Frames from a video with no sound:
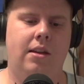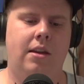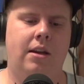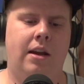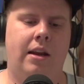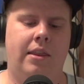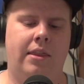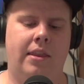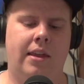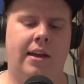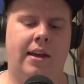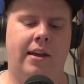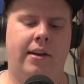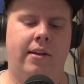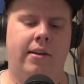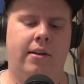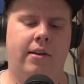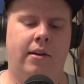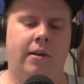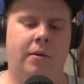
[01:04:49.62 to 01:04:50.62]
And
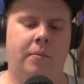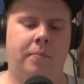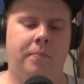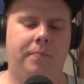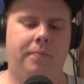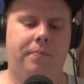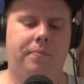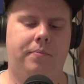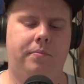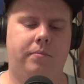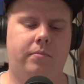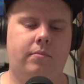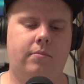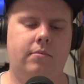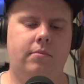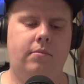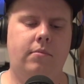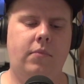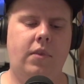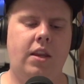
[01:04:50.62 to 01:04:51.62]
that
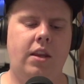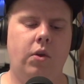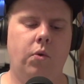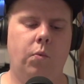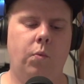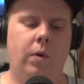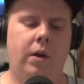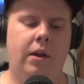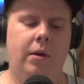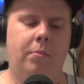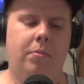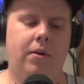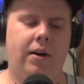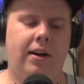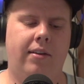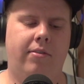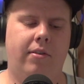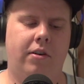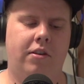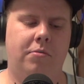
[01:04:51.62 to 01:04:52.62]
we
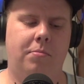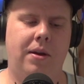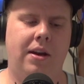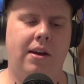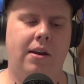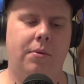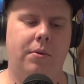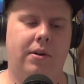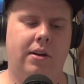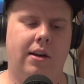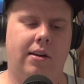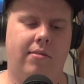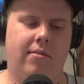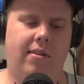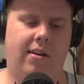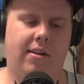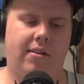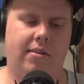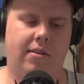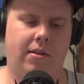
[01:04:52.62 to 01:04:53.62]
pray for a speedy
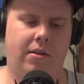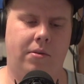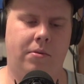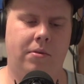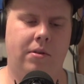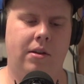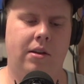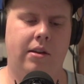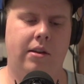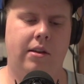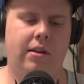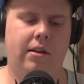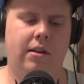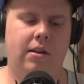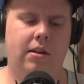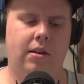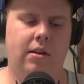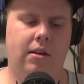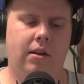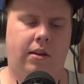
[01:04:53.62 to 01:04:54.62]
recovery. So
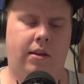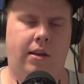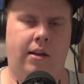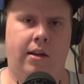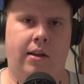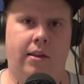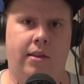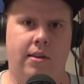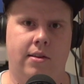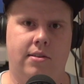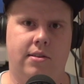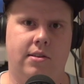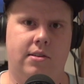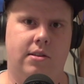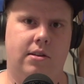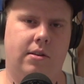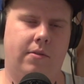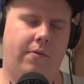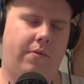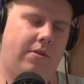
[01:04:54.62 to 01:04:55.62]

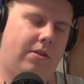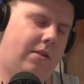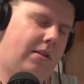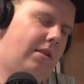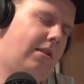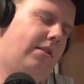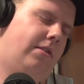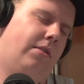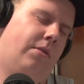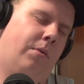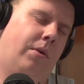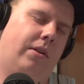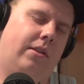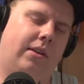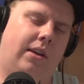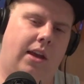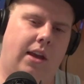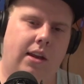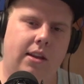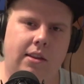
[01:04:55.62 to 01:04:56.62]
once
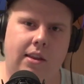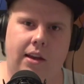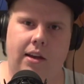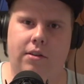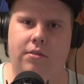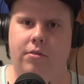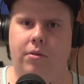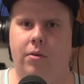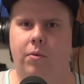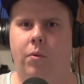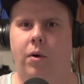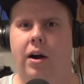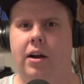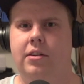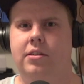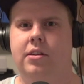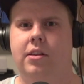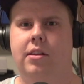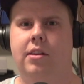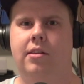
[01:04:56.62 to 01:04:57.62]
again, thanks for
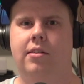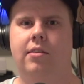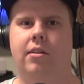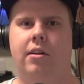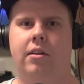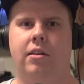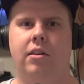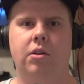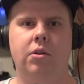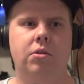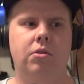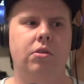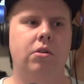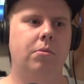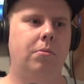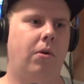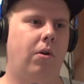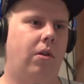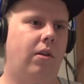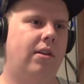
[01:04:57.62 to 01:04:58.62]
watching this on
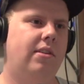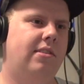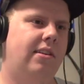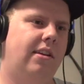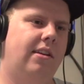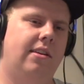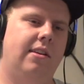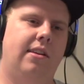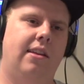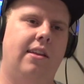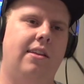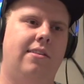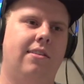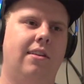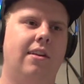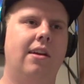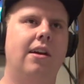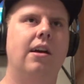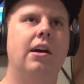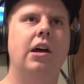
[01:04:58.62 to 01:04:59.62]
YouTube or listening to this
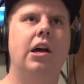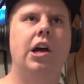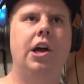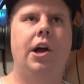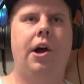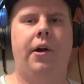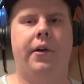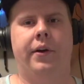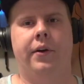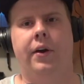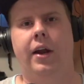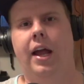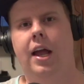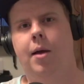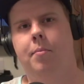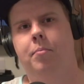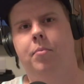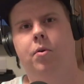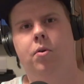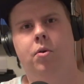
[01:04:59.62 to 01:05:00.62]
on your
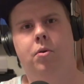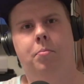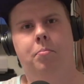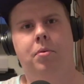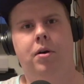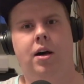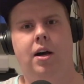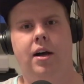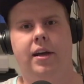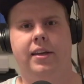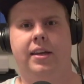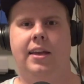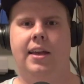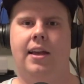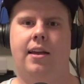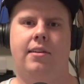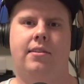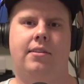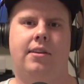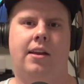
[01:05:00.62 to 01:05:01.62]
Apple
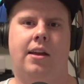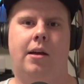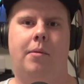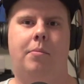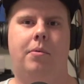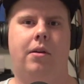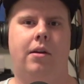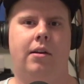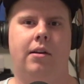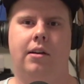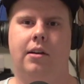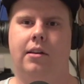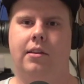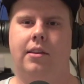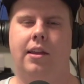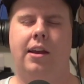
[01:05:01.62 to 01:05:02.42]
Podcast app.